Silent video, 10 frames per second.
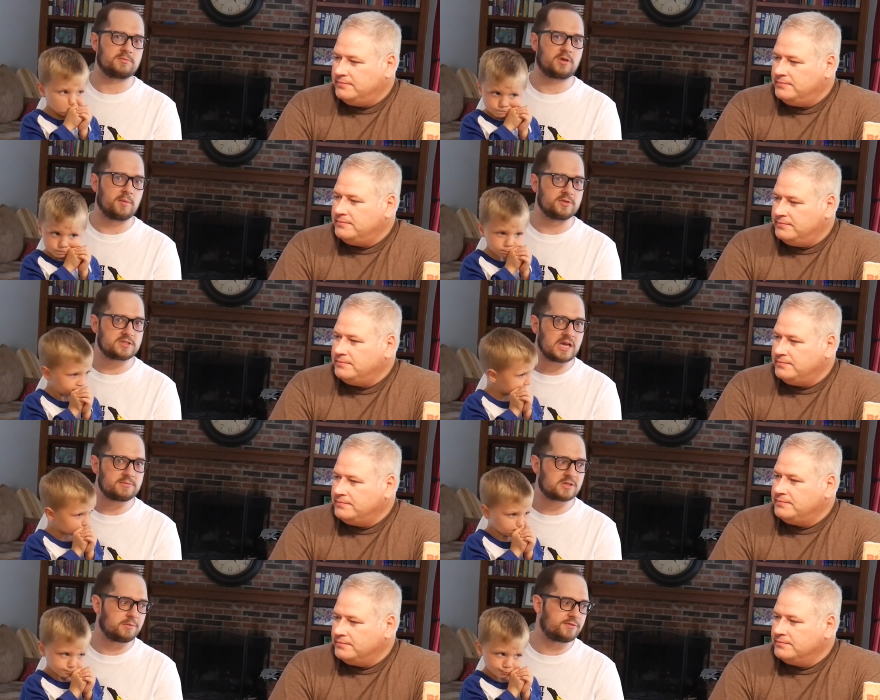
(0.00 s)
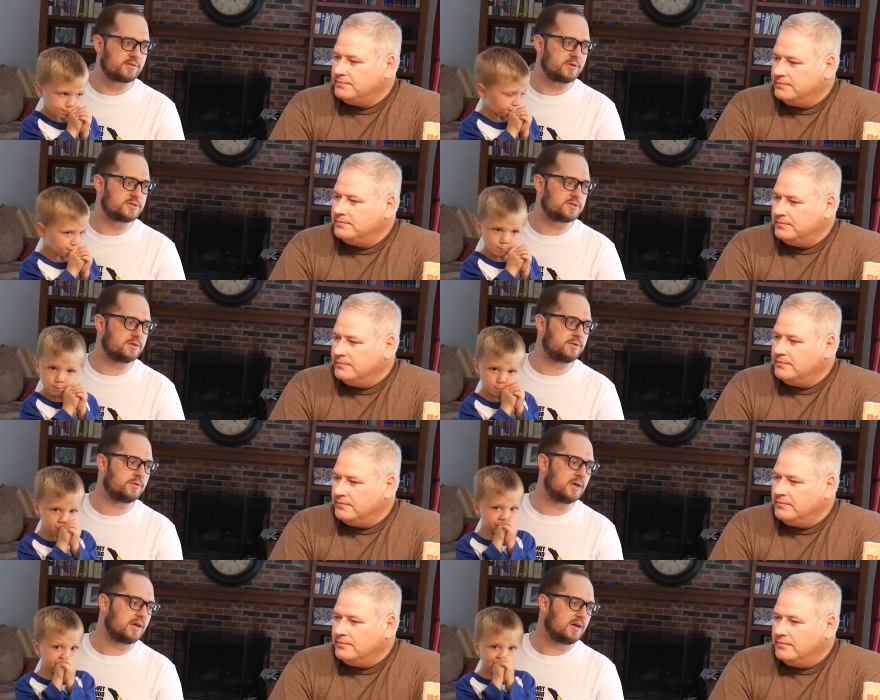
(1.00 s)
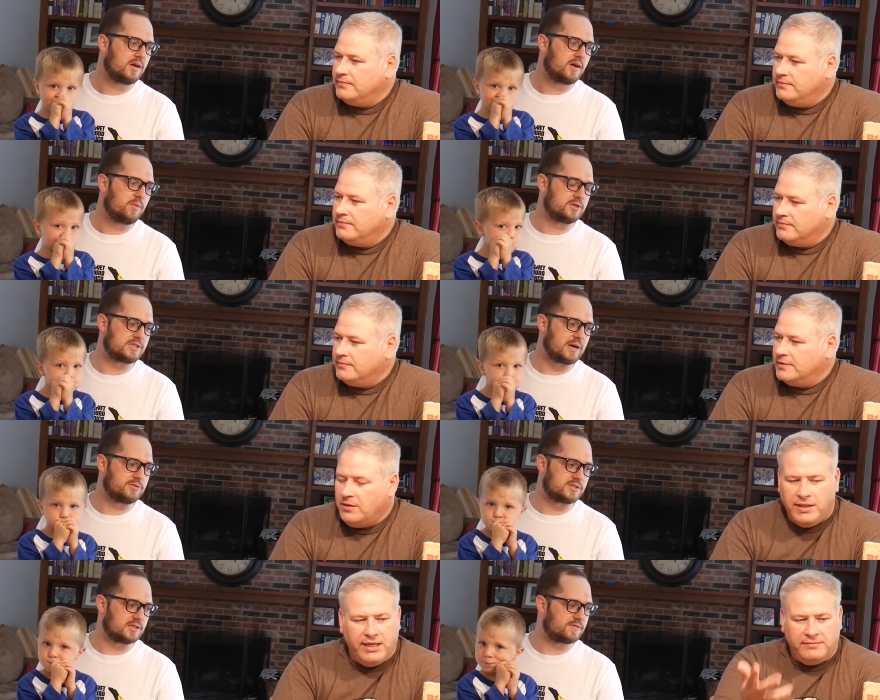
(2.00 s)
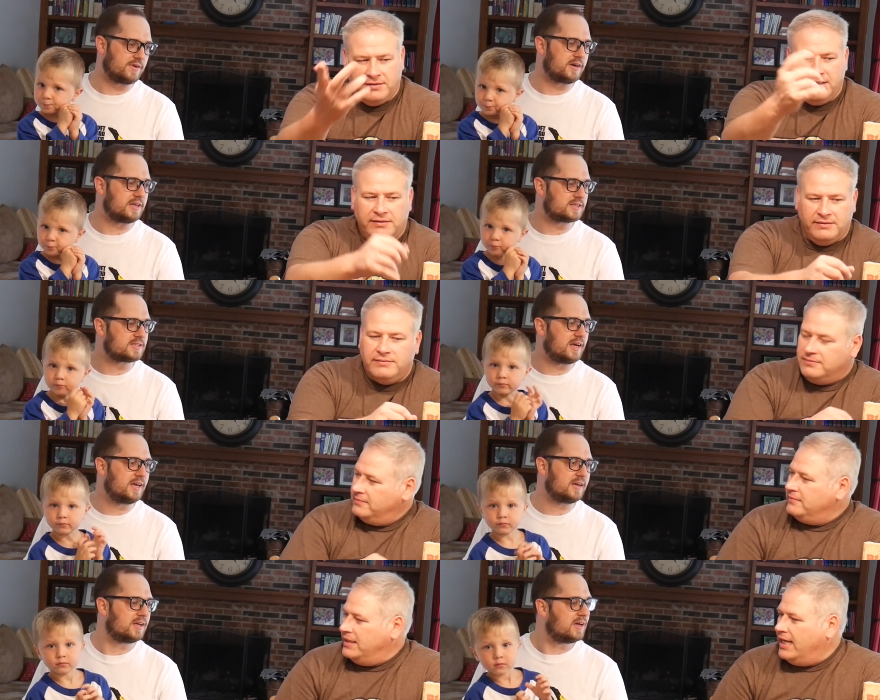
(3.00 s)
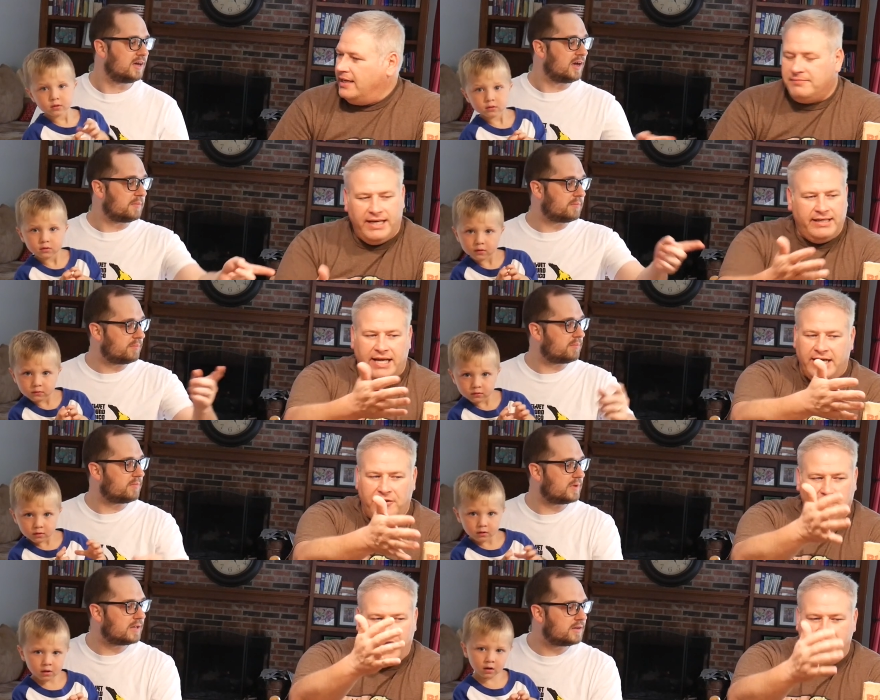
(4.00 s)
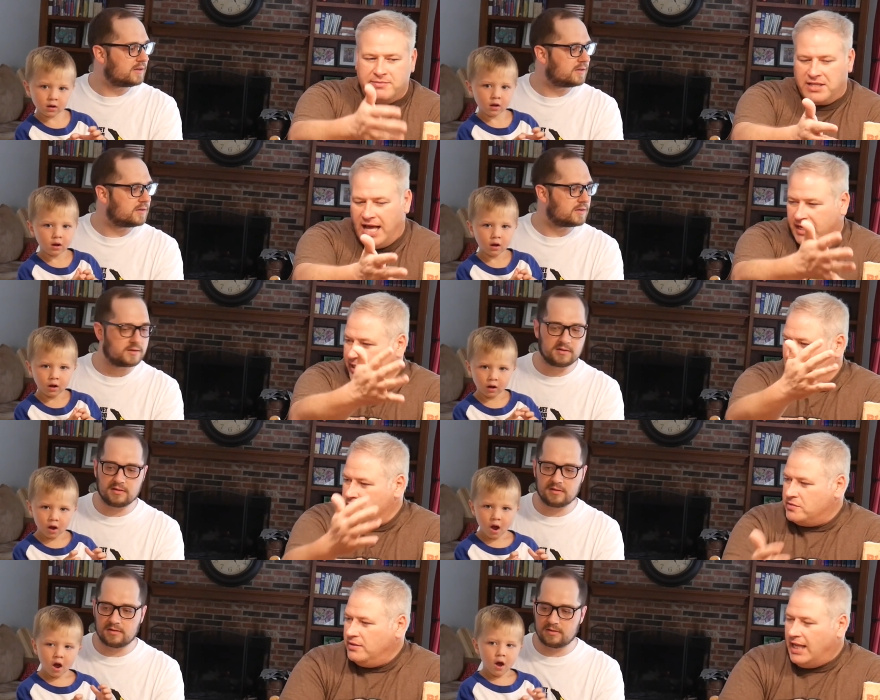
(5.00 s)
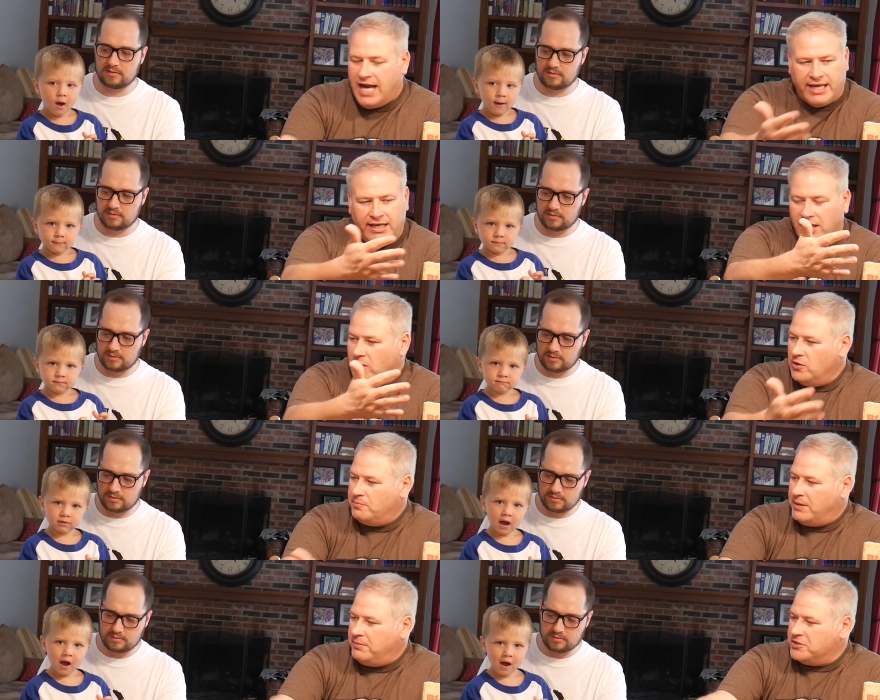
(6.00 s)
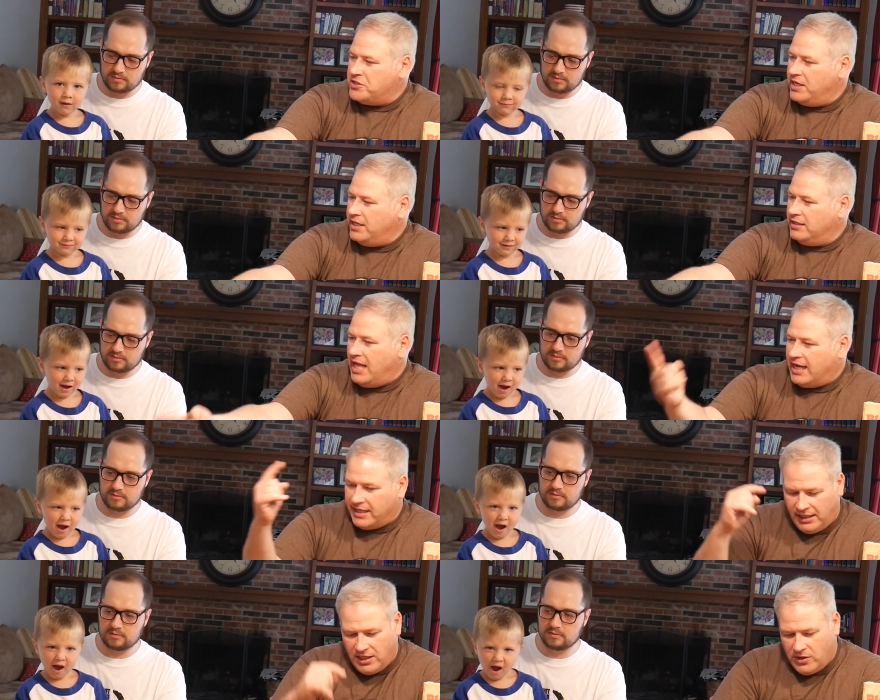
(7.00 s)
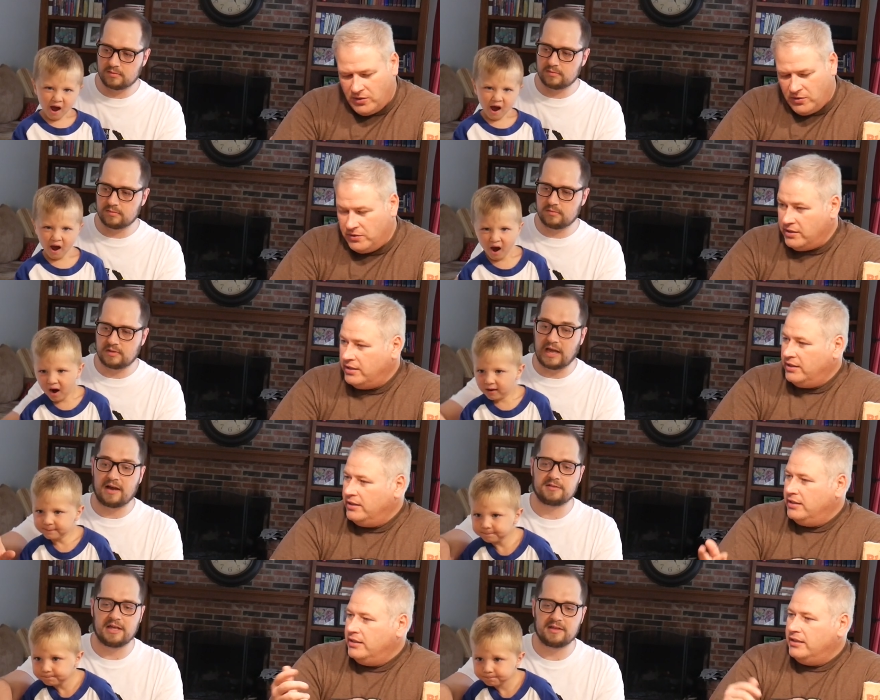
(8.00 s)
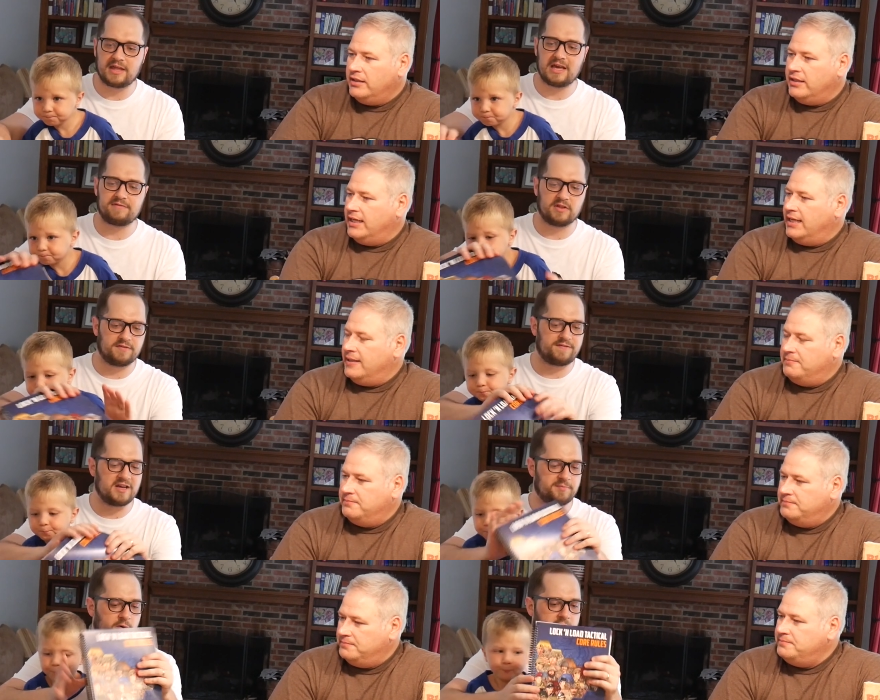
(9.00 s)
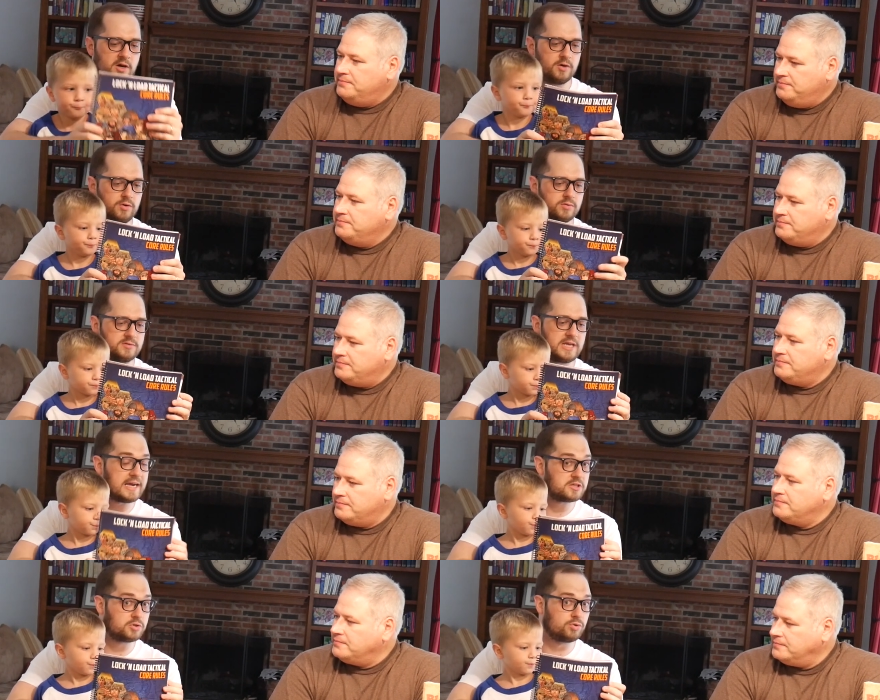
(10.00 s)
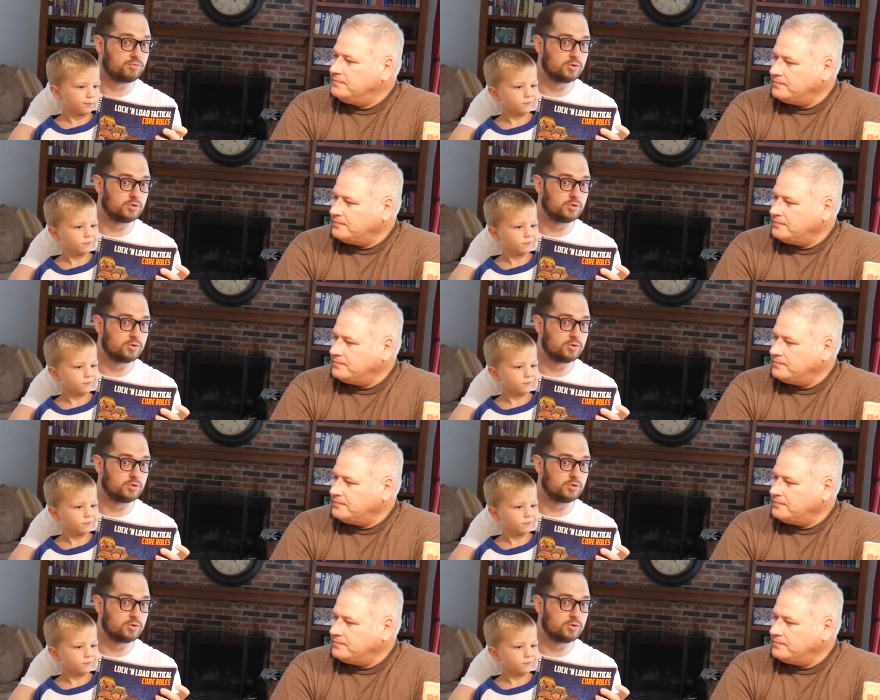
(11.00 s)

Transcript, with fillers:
Speaker 1: some Compass Games coming from us soon which that was well, very exciting. Yeah, and, and other games, Lock and Load,
Speaker 2: Lock and Load Publishing, Lock and Load. They, they have um, the
Speaker 1: 5.0 tactical